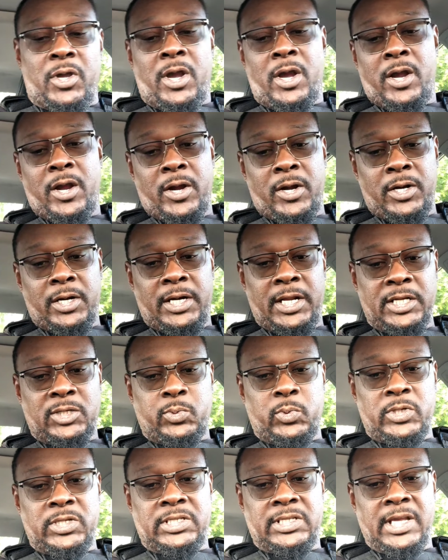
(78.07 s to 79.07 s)
You heard?
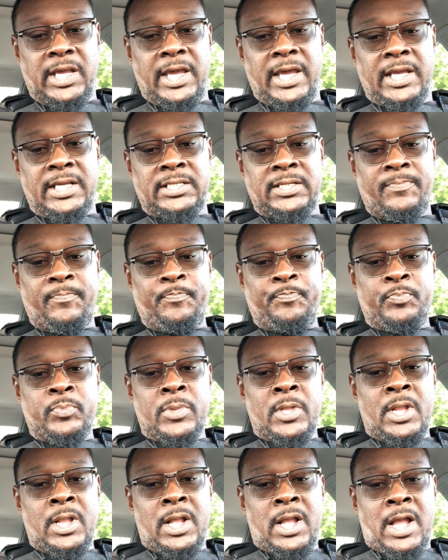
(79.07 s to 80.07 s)
This one says.
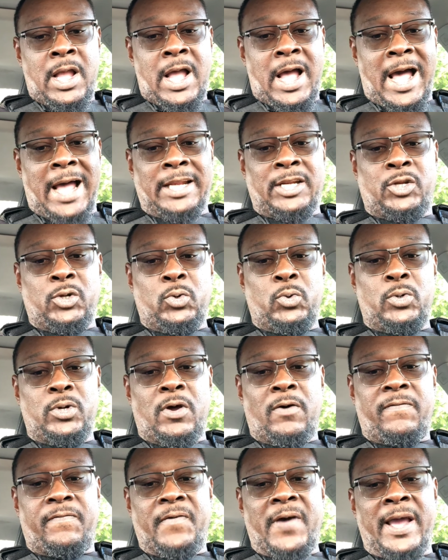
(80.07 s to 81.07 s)
I do
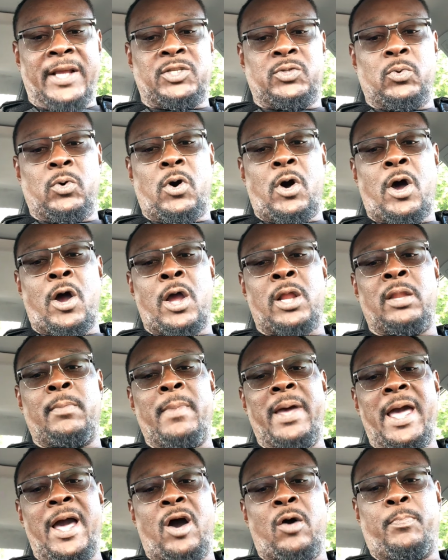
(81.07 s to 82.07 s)
no factual
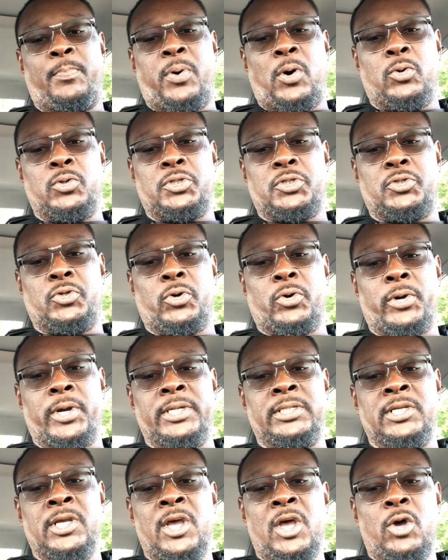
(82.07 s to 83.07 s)
Harlem Alpo
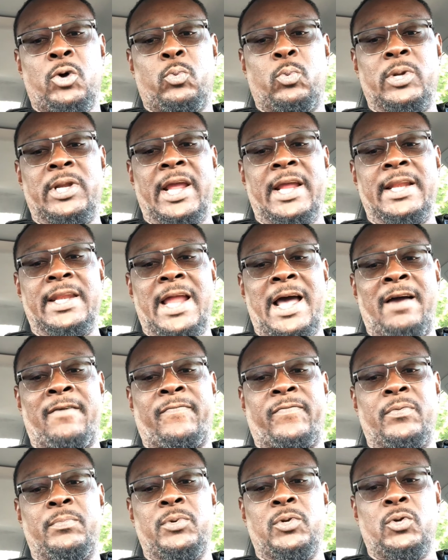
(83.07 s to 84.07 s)
stories when they not
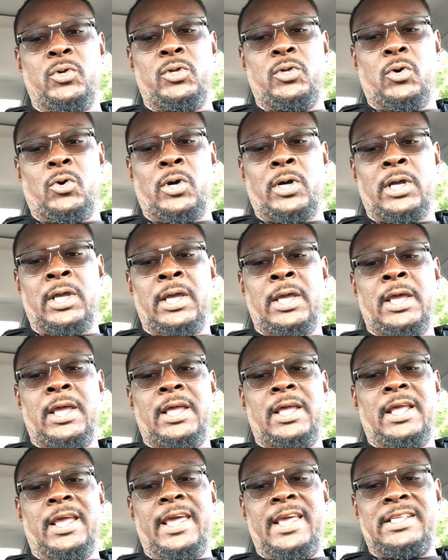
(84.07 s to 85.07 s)
from New York.
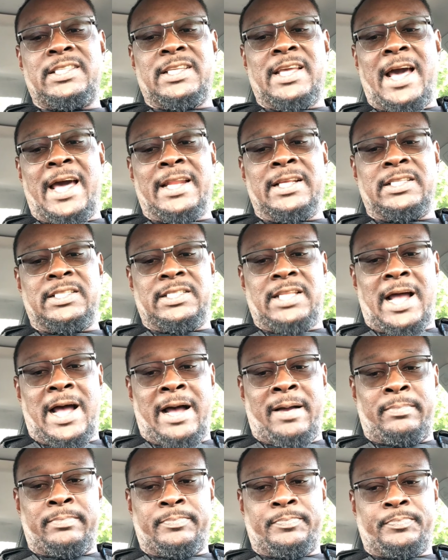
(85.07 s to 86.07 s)
It's gotta
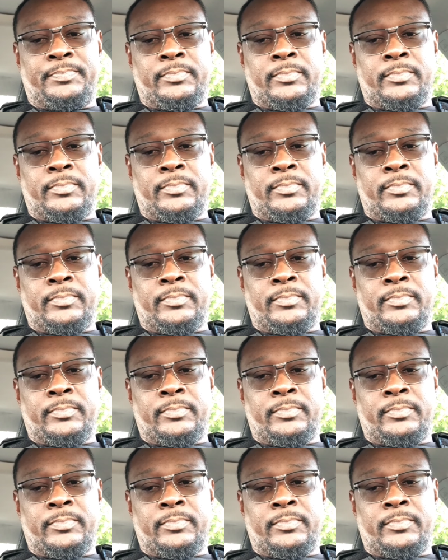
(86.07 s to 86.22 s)
stop